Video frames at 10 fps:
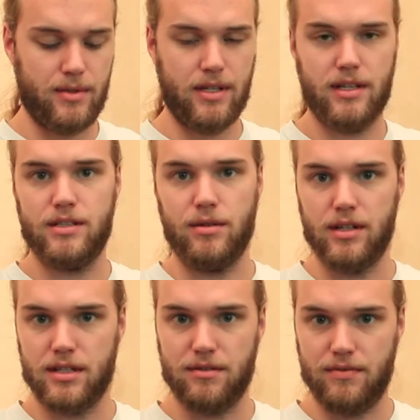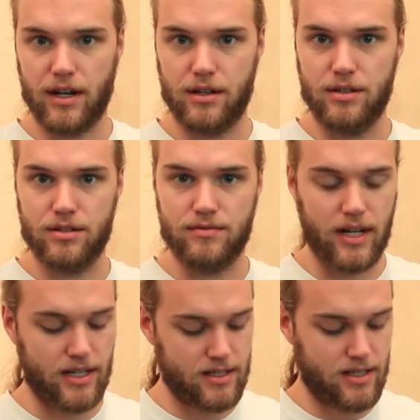so it doesn't affect your
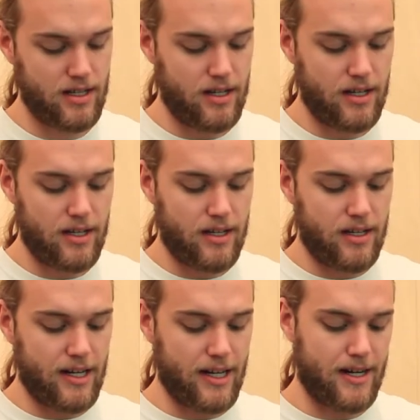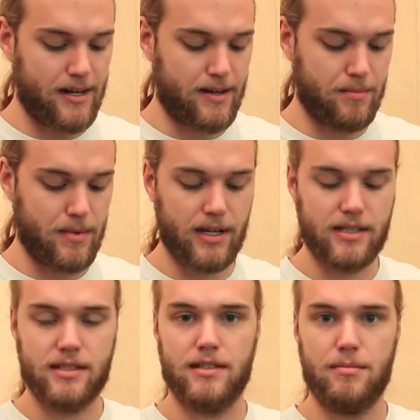device. And
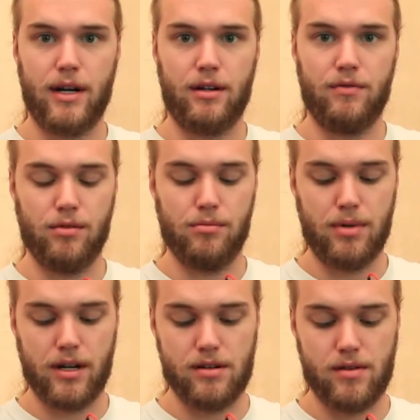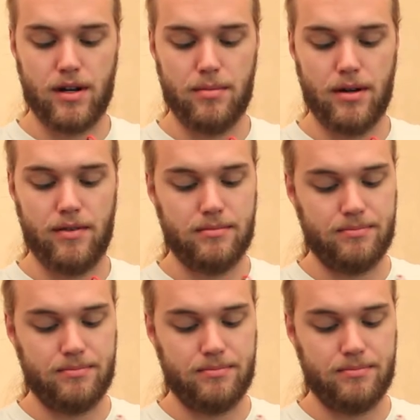this is the microphone button right above it.